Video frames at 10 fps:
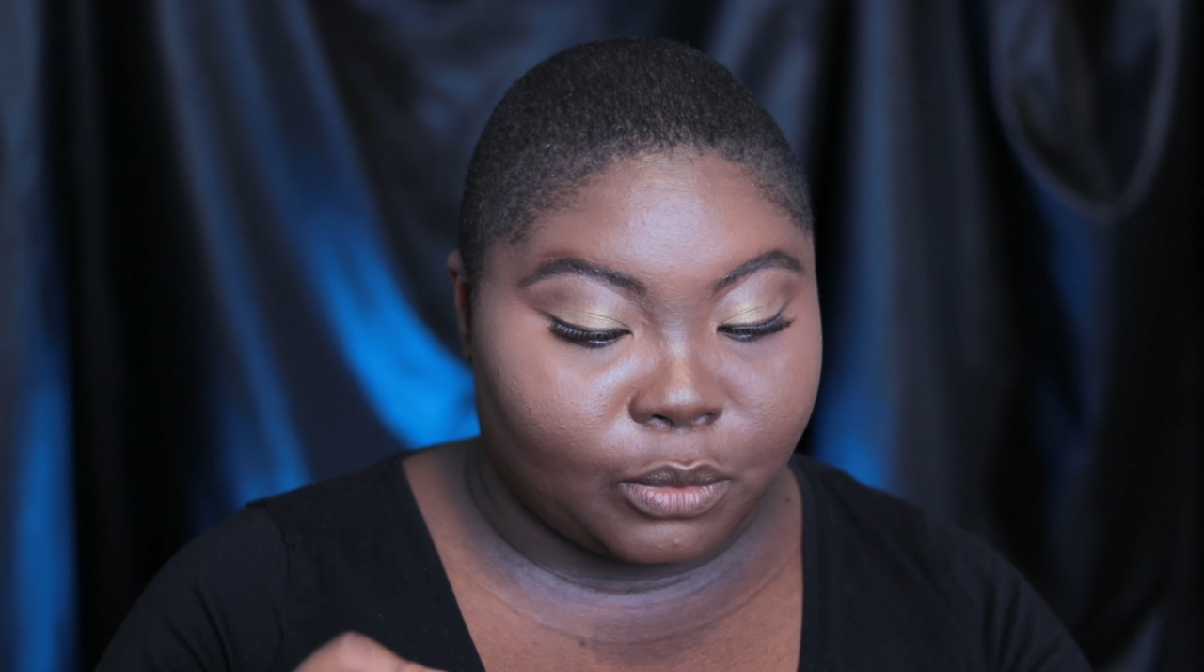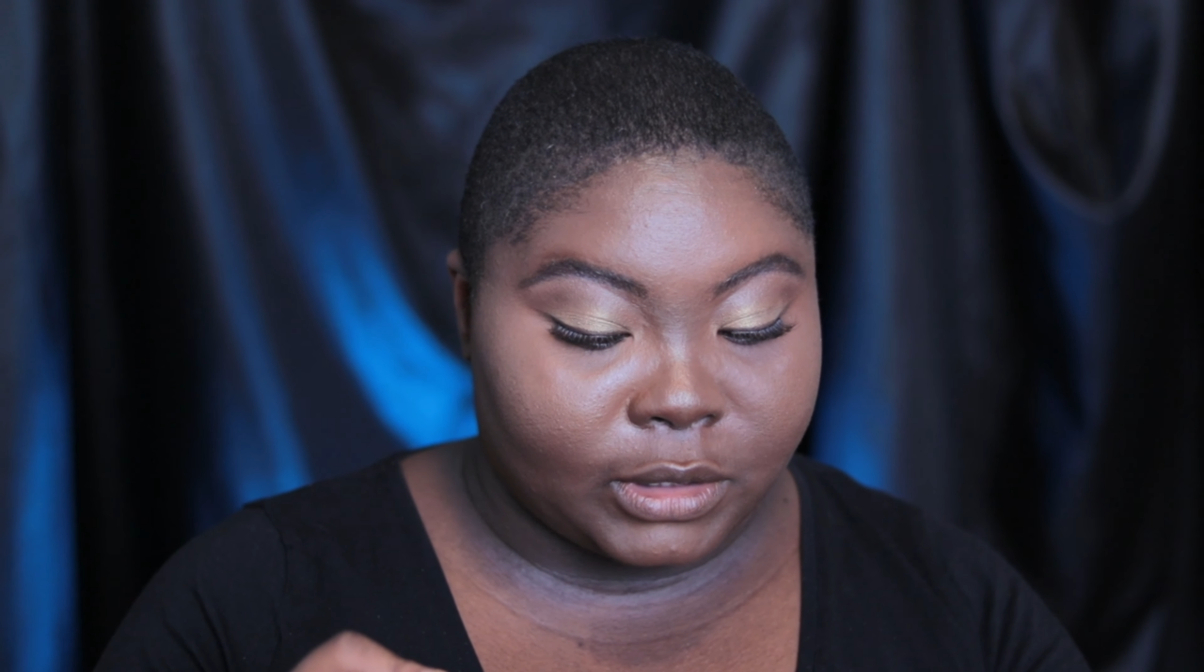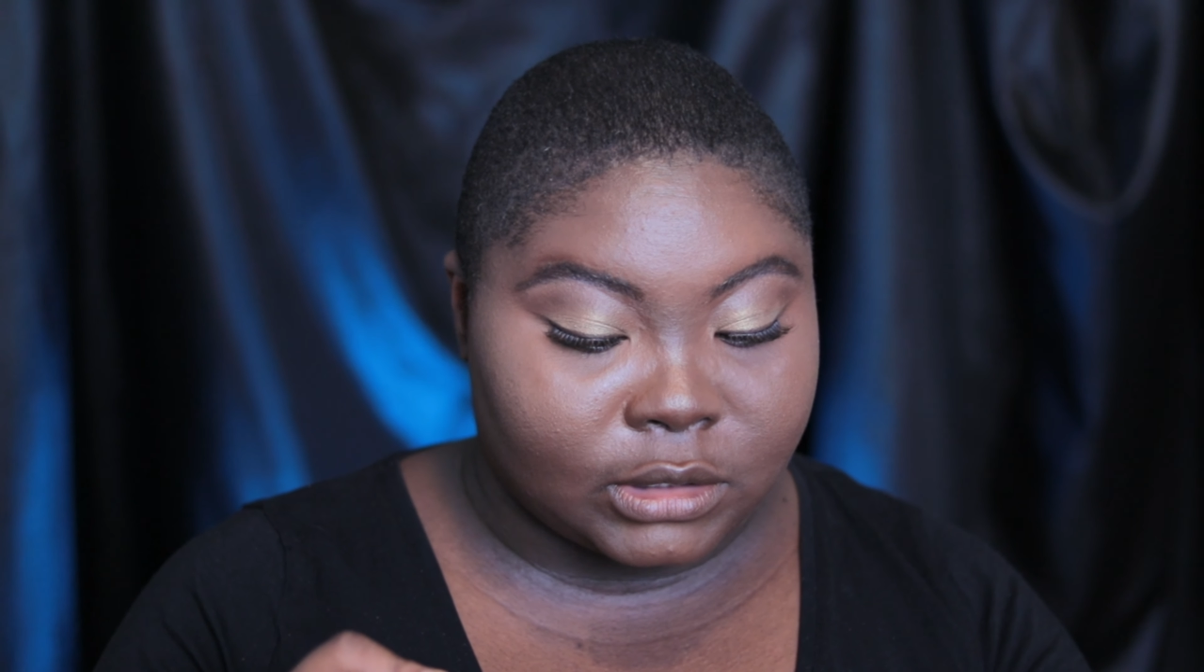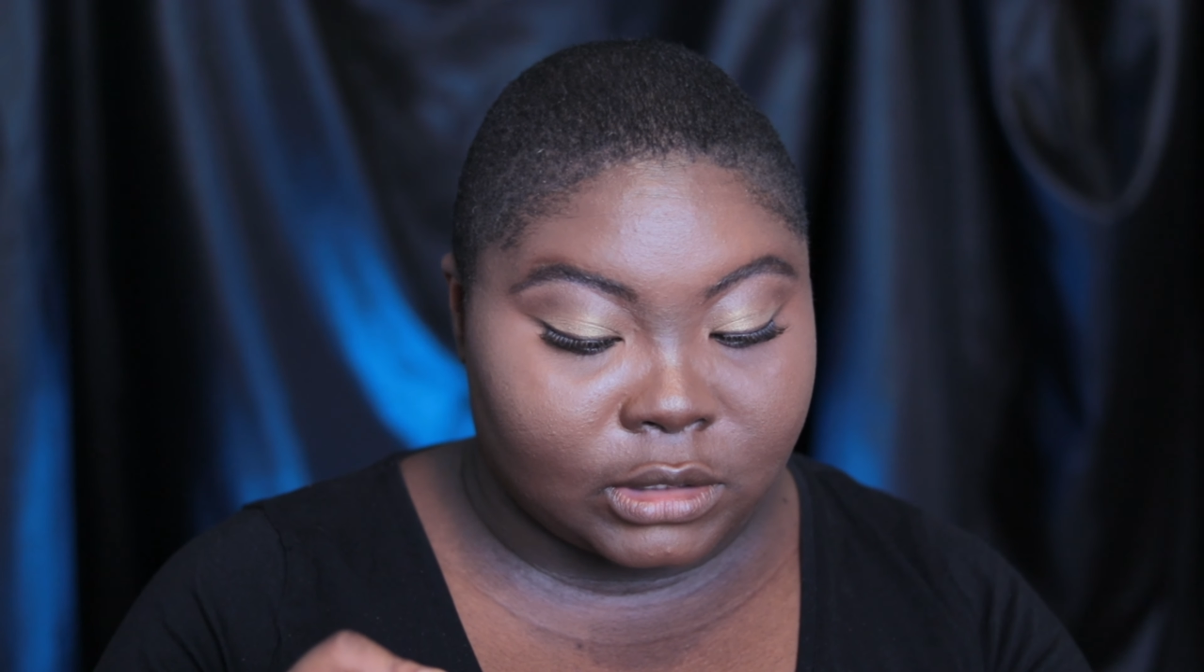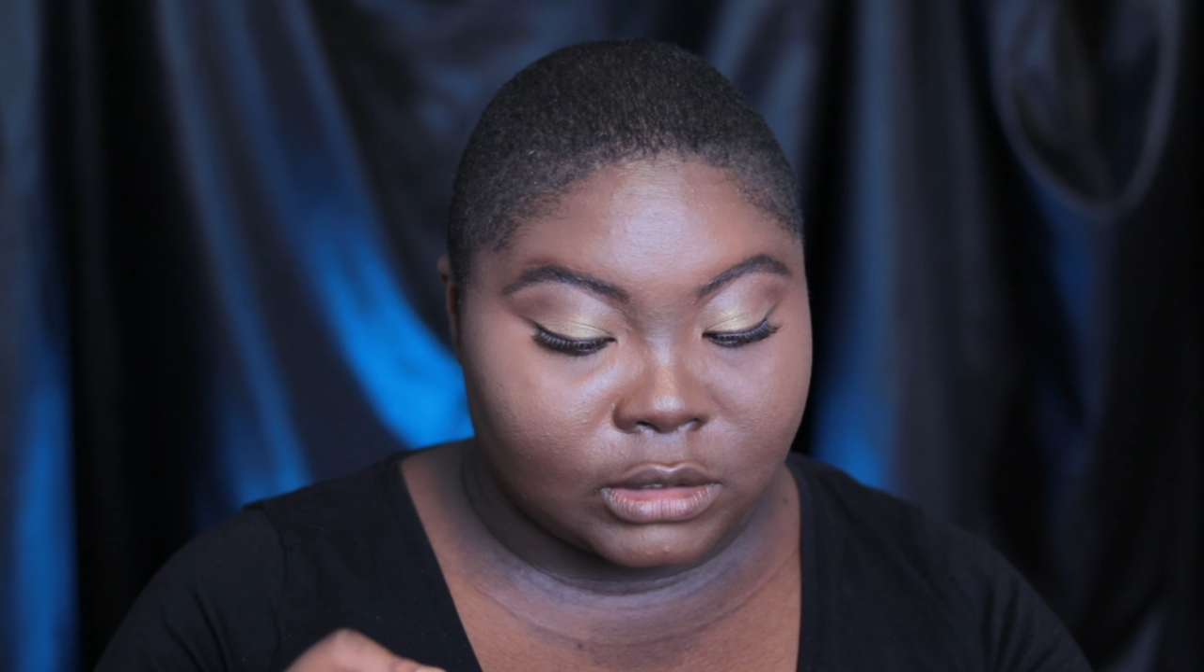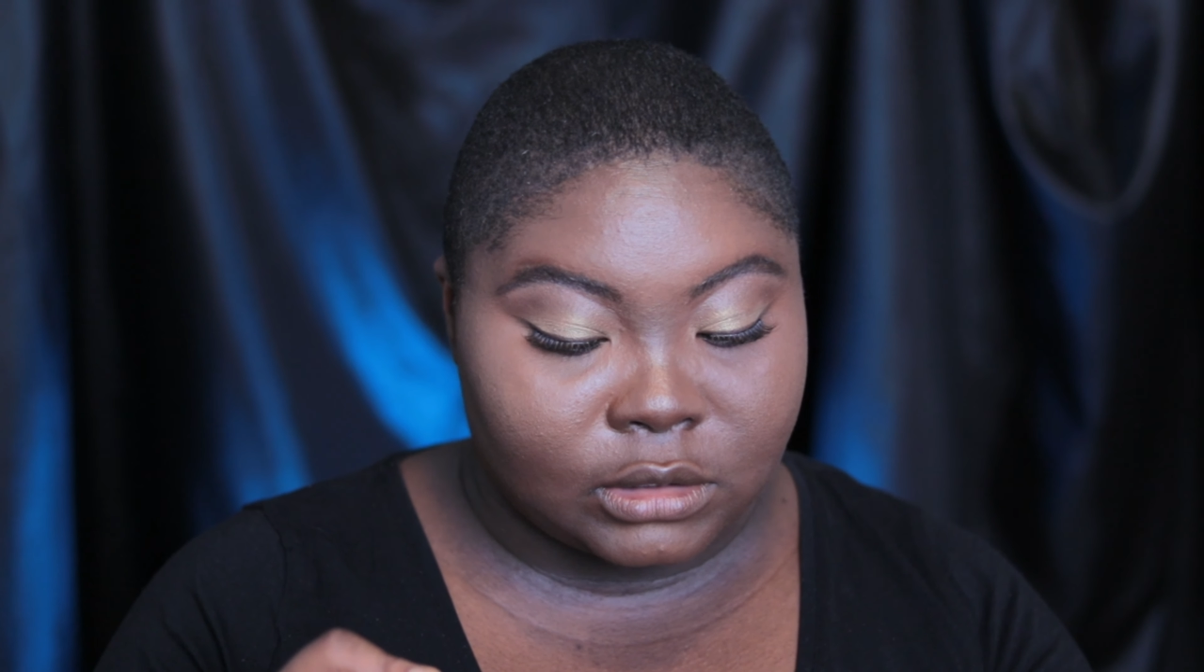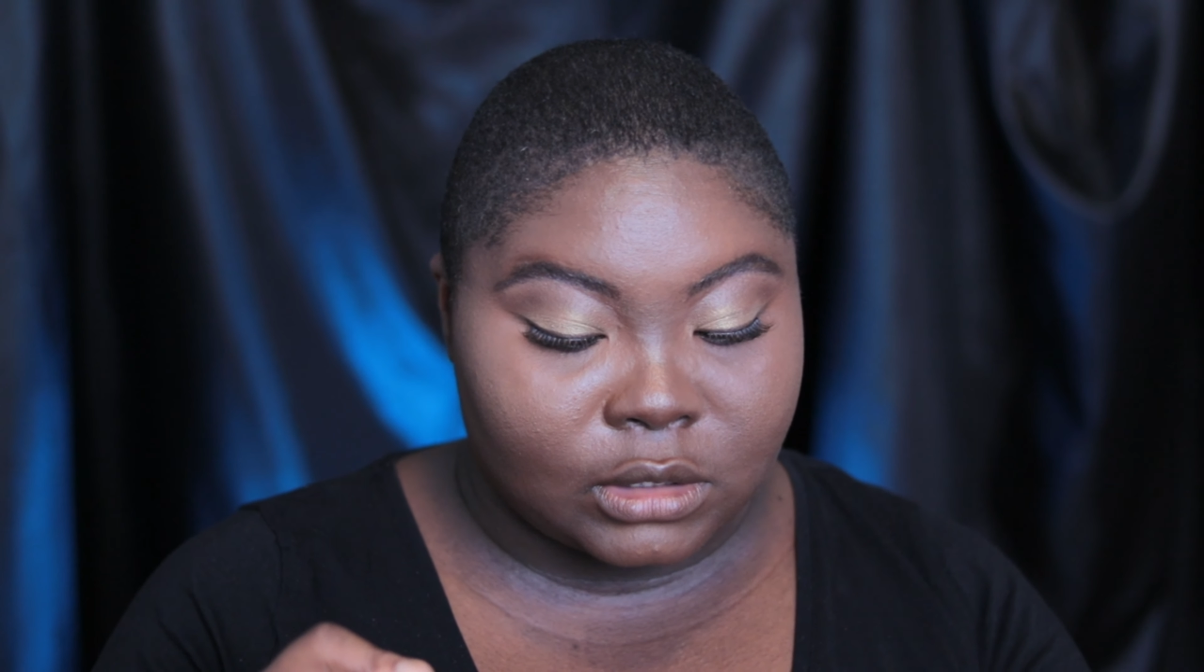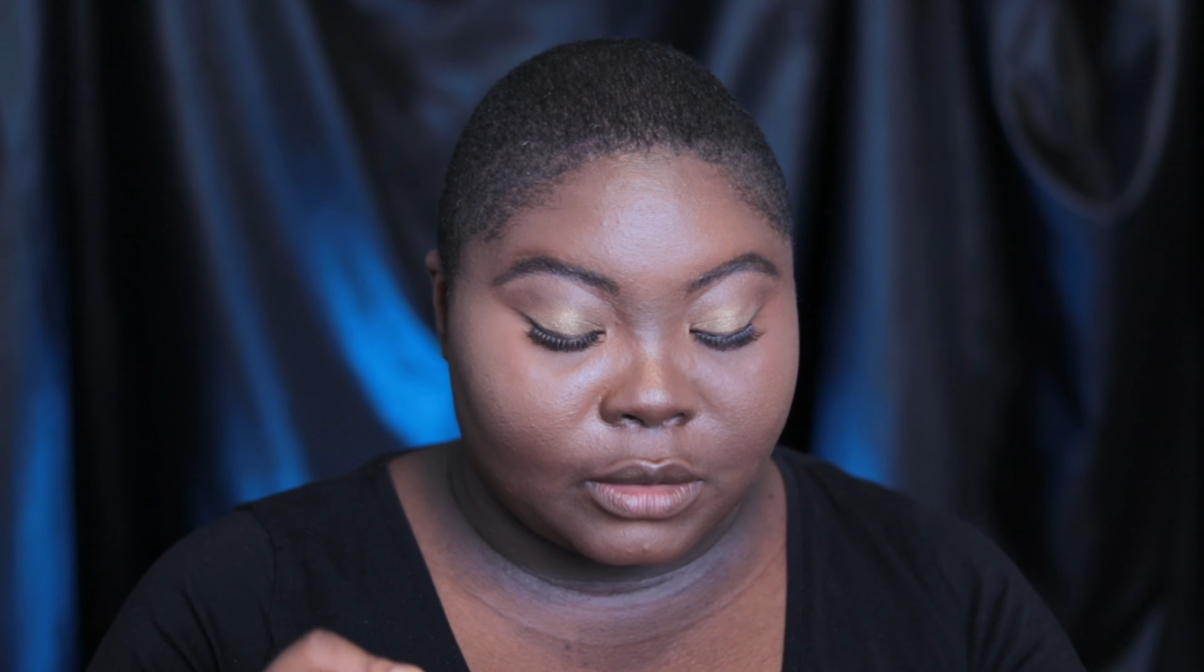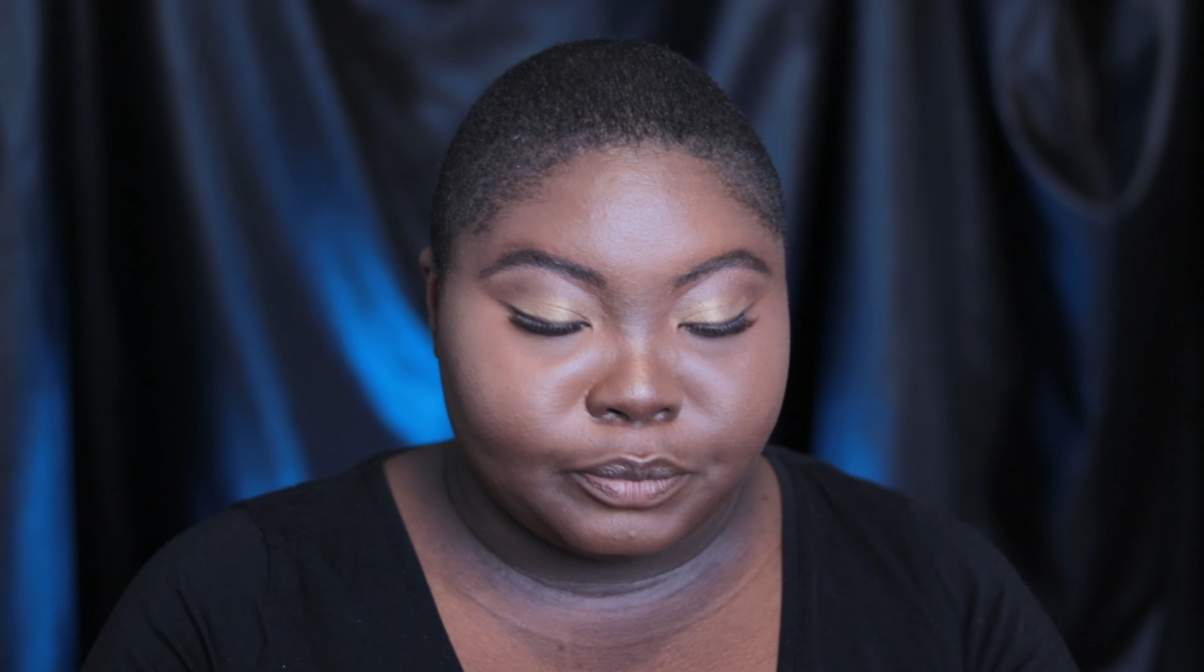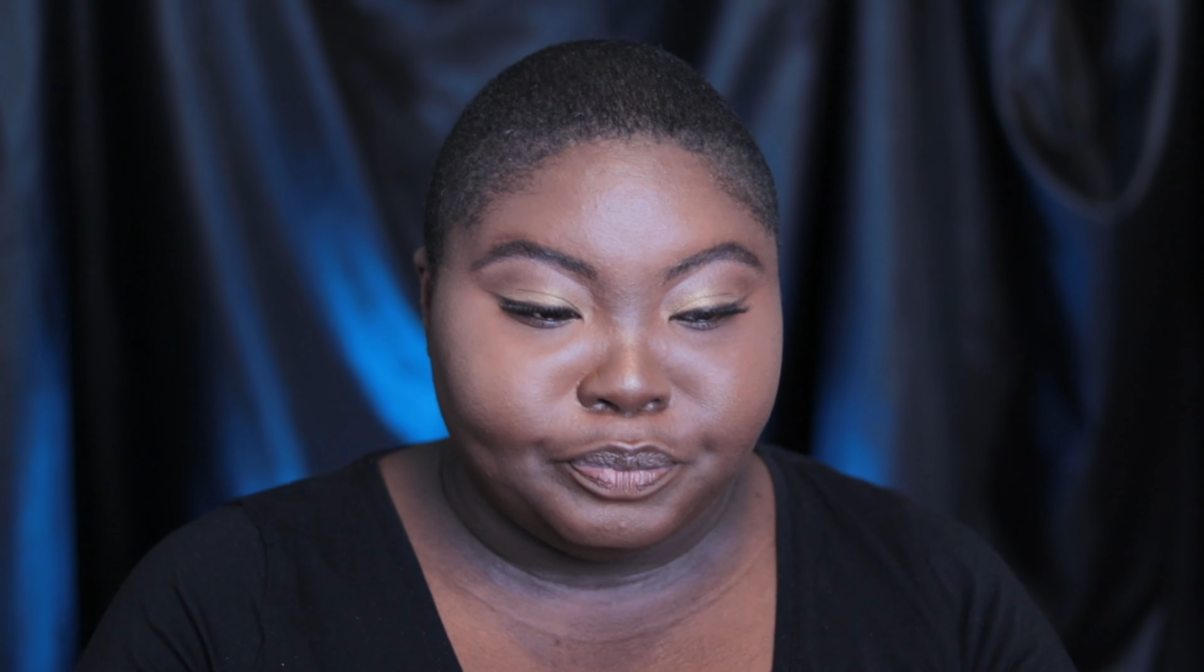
what is this?